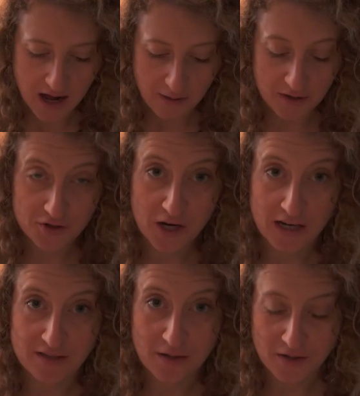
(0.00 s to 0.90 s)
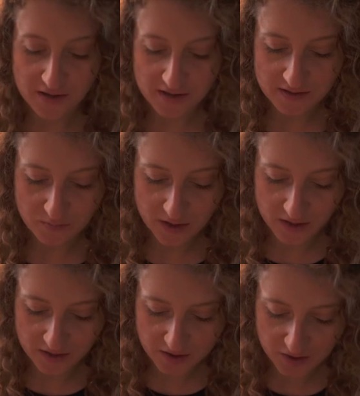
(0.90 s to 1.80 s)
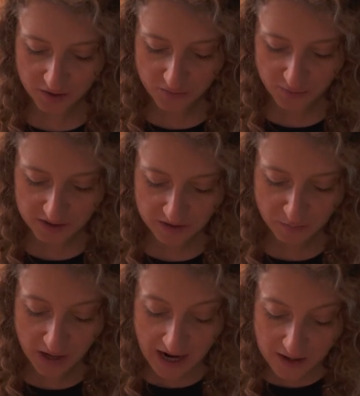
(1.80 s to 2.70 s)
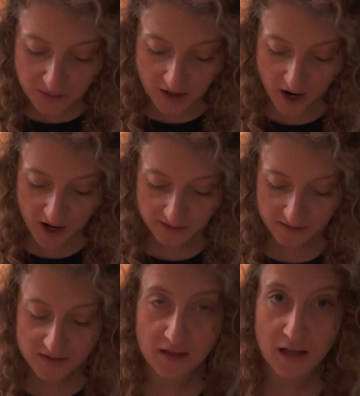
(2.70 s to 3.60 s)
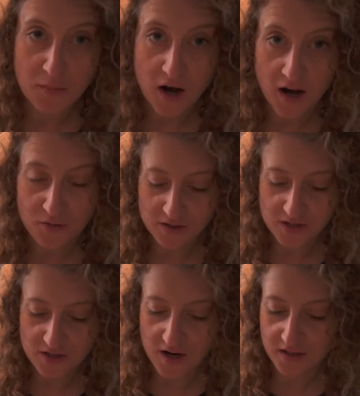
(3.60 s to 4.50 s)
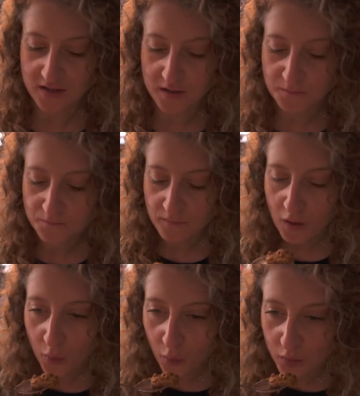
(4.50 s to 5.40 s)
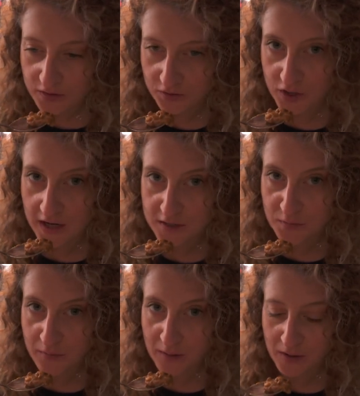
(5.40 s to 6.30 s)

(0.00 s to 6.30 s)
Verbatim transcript: I'm gonna try some of this bean stew, which is piping hot in this clay pot, which is awesome. So I'll try not to burn my